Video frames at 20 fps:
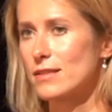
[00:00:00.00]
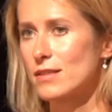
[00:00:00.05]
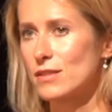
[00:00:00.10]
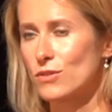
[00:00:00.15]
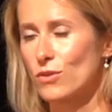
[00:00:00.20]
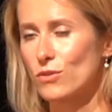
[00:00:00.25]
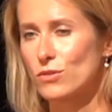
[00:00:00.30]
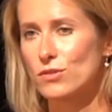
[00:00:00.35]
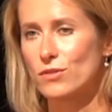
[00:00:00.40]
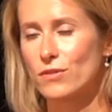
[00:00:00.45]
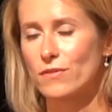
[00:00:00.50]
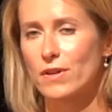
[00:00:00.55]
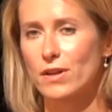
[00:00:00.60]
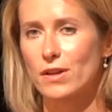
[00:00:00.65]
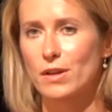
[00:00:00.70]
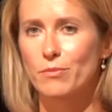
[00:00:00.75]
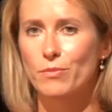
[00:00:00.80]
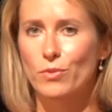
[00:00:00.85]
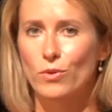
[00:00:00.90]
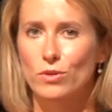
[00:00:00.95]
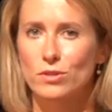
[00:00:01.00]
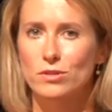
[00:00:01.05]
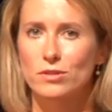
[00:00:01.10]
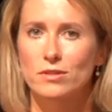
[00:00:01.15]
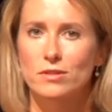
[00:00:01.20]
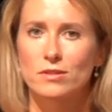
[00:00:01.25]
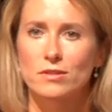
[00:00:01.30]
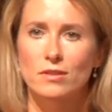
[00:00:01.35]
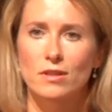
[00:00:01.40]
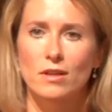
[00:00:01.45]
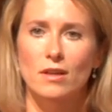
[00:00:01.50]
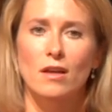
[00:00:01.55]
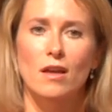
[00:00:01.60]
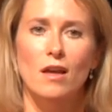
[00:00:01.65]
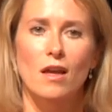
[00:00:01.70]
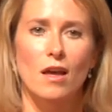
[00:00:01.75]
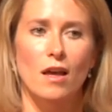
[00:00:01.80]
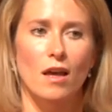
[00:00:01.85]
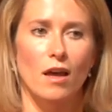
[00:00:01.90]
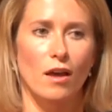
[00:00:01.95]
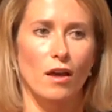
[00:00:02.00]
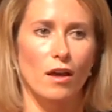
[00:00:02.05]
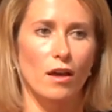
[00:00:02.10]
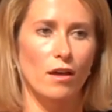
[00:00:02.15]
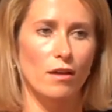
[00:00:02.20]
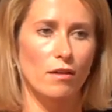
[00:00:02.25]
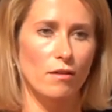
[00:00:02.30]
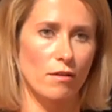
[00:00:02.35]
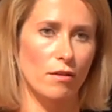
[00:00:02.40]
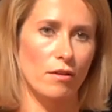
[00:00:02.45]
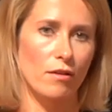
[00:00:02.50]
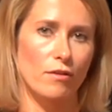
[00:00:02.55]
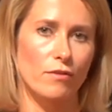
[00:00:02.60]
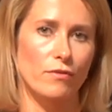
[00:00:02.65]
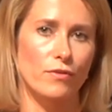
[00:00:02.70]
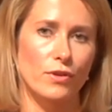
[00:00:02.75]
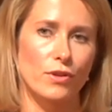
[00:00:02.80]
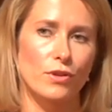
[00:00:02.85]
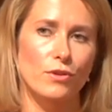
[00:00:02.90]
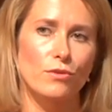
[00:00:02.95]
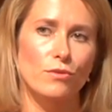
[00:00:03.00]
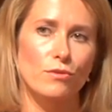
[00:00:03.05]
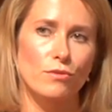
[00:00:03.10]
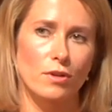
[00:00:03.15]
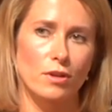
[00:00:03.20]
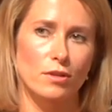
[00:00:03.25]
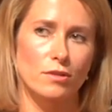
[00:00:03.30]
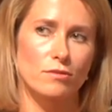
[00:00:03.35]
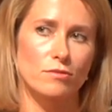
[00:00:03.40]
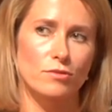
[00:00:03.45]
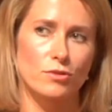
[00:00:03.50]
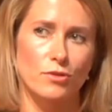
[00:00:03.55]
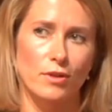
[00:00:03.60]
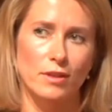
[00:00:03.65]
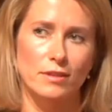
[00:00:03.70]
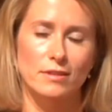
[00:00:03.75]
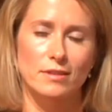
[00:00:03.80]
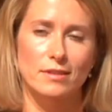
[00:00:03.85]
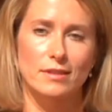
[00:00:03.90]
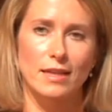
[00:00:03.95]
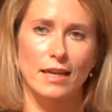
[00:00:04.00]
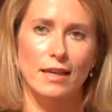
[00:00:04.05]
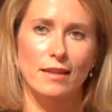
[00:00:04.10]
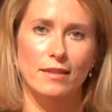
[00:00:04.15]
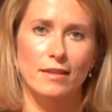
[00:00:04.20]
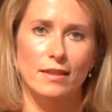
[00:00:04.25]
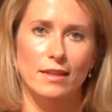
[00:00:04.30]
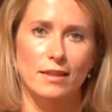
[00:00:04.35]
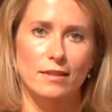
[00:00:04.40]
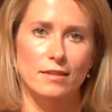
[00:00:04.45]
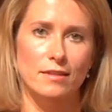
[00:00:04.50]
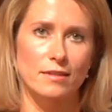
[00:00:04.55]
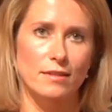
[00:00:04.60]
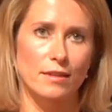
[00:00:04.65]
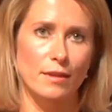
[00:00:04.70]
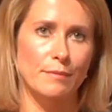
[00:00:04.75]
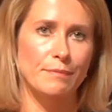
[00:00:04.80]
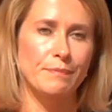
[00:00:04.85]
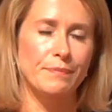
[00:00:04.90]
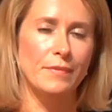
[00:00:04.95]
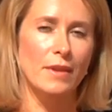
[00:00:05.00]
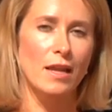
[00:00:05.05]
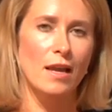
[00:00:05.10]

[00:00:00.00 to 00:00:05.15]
this is also very important for you to understand that